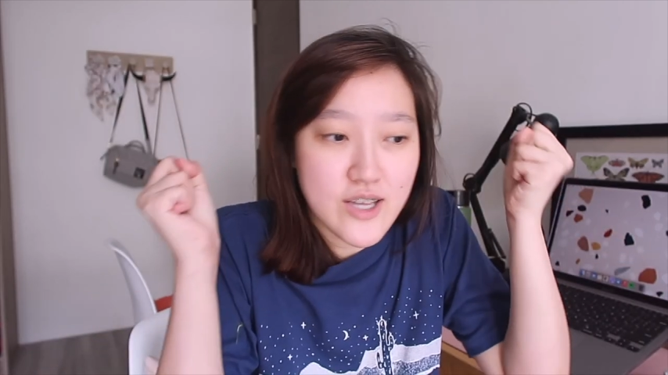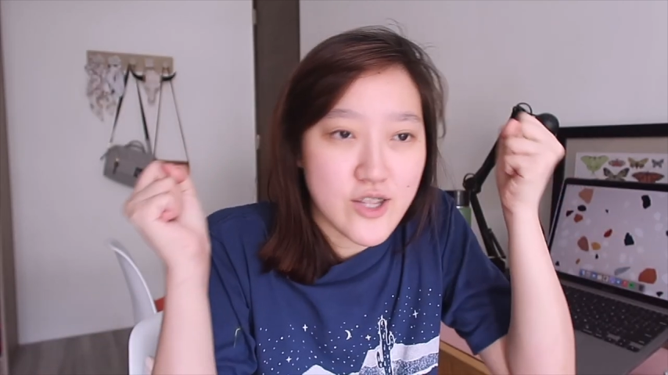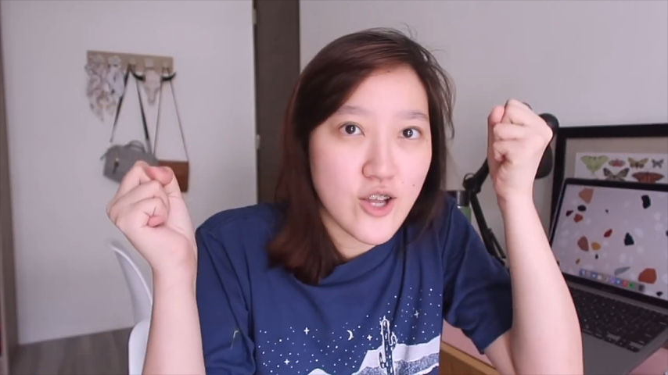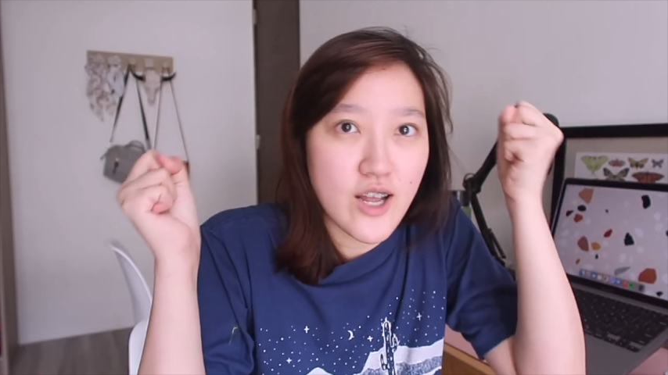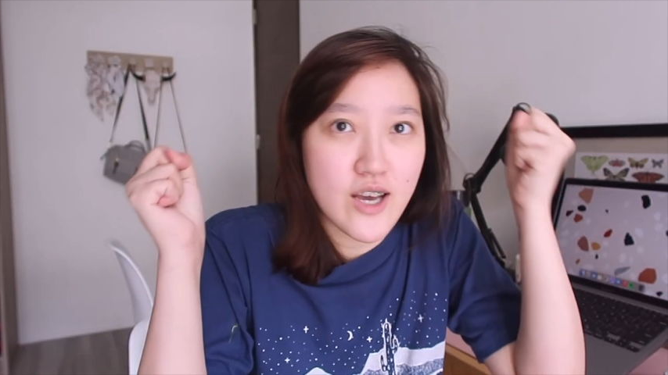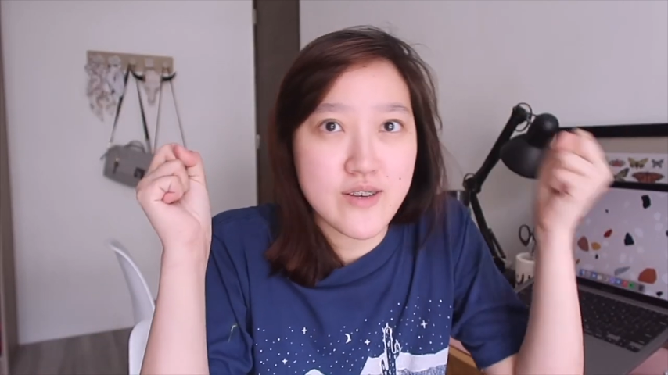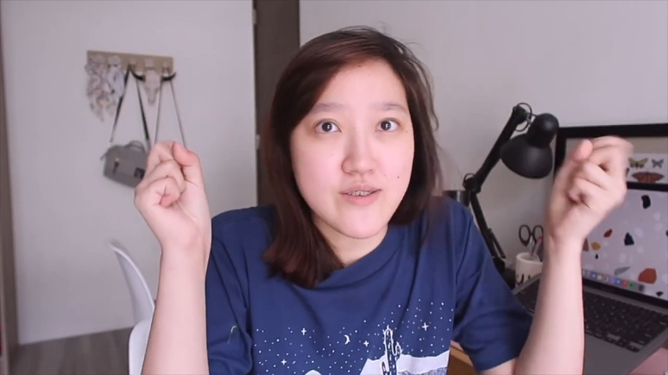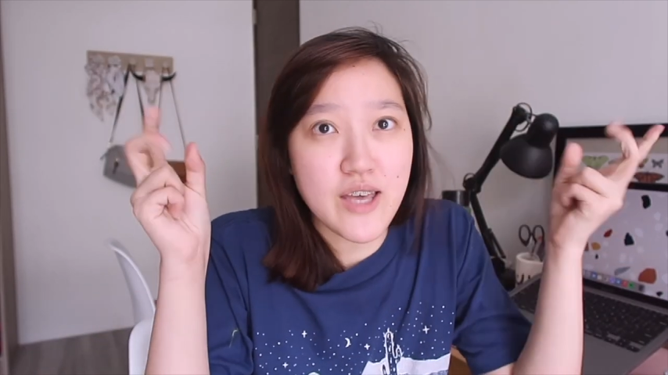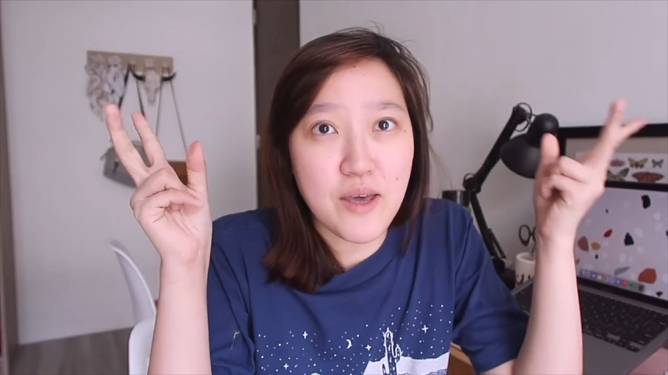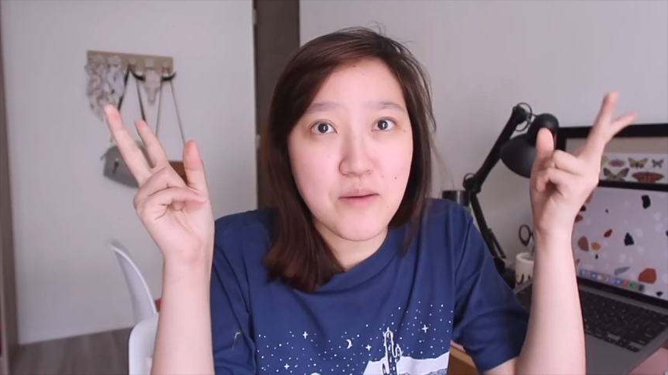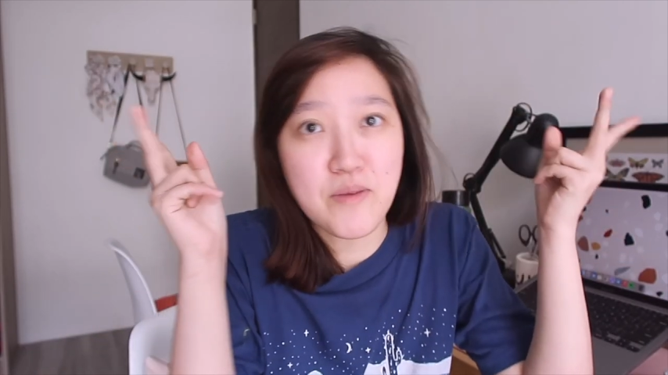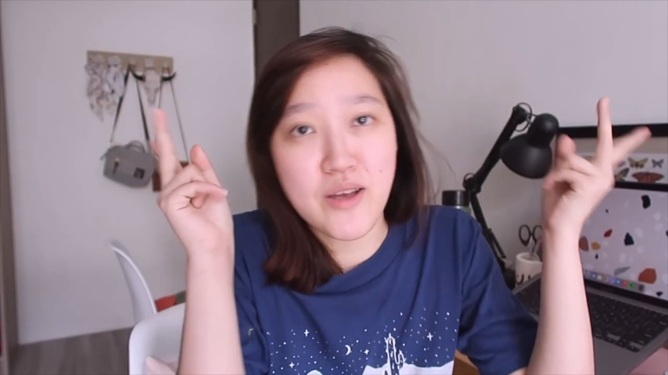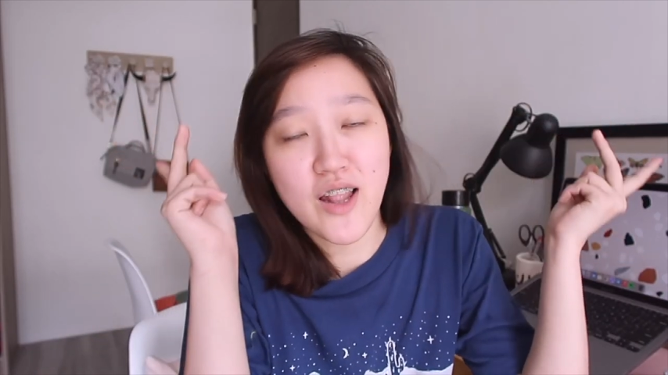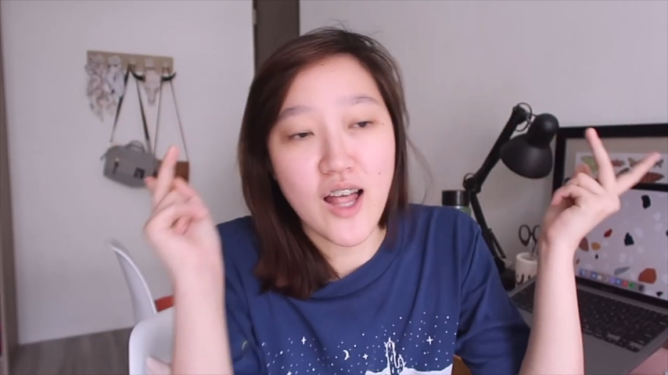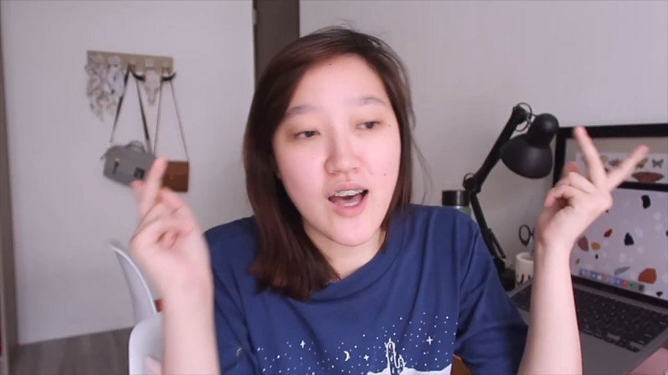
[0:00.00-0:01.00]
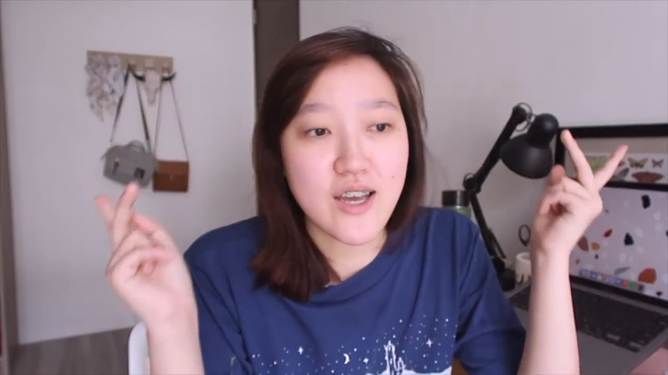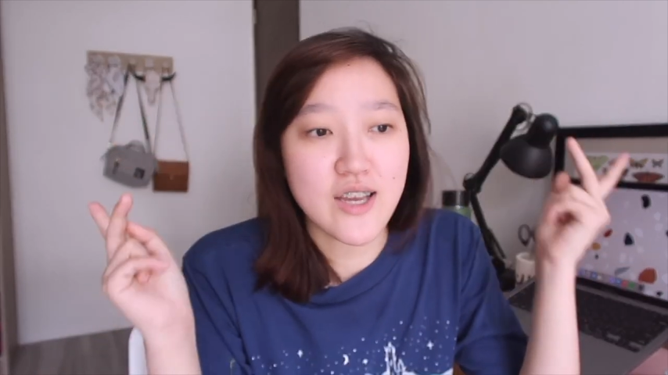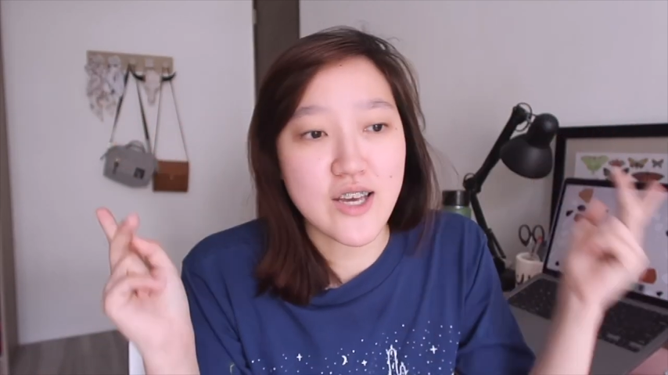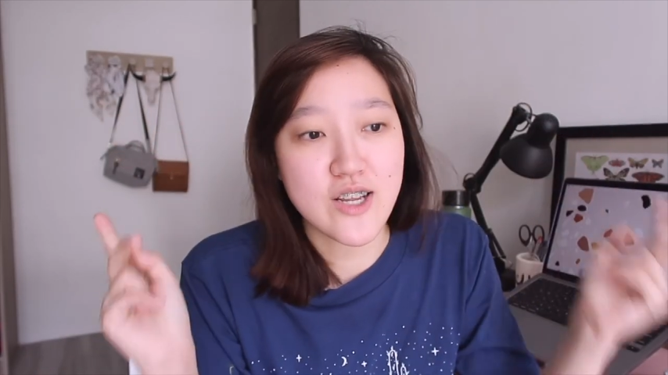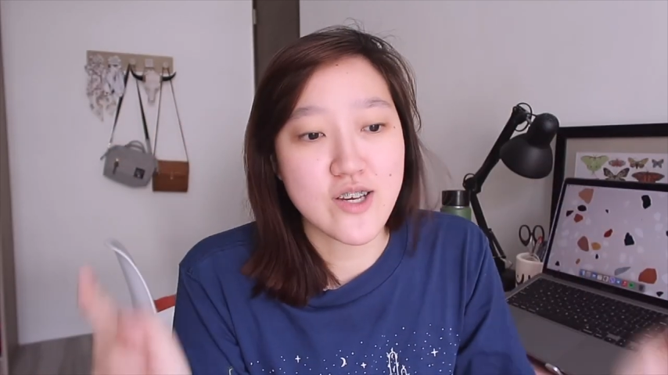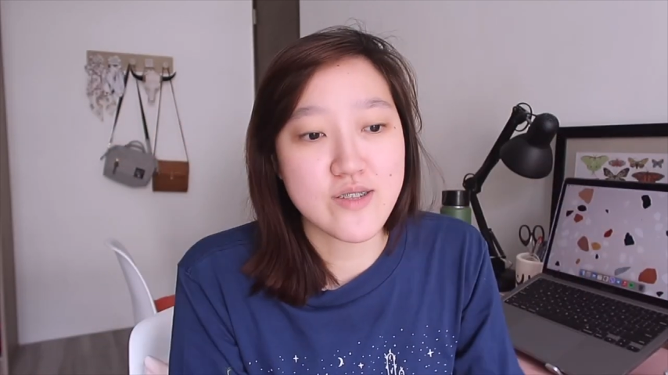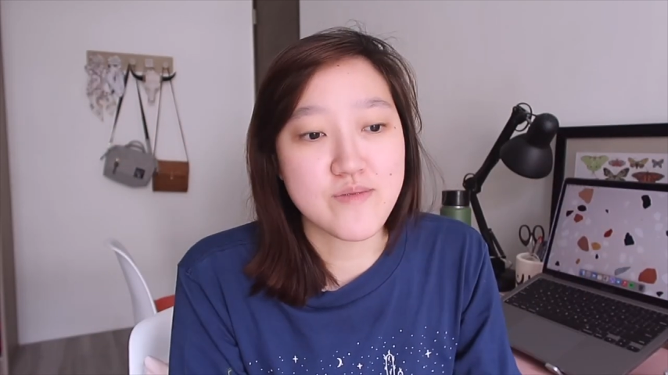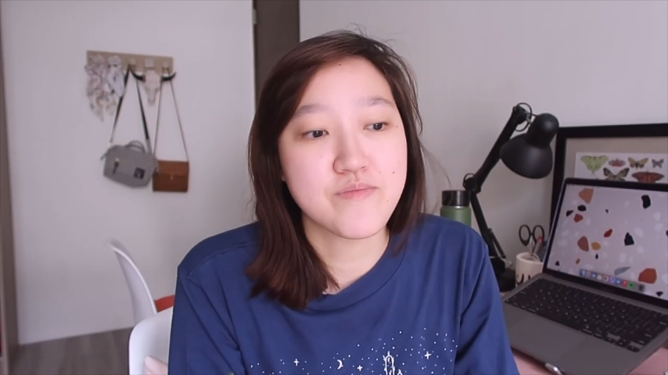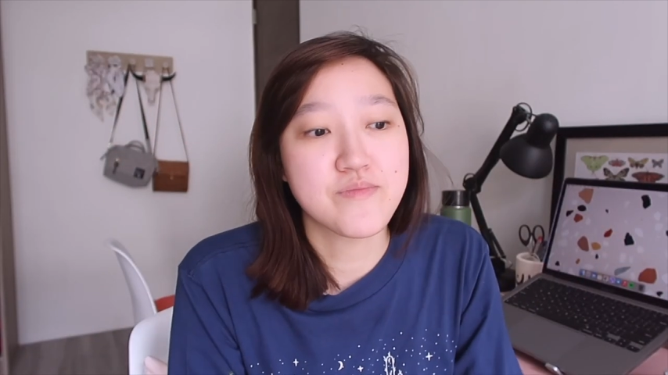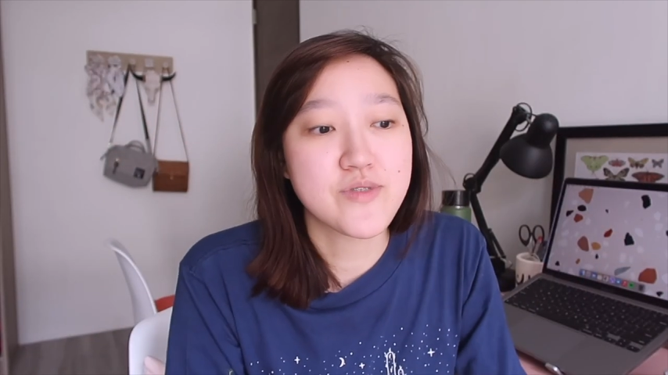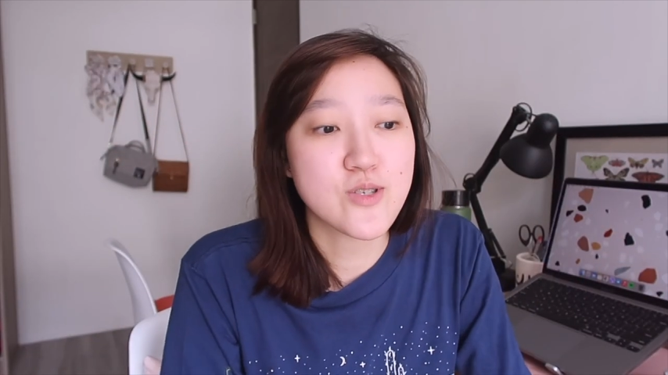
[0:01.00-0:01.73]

ano lang, MLM ganun.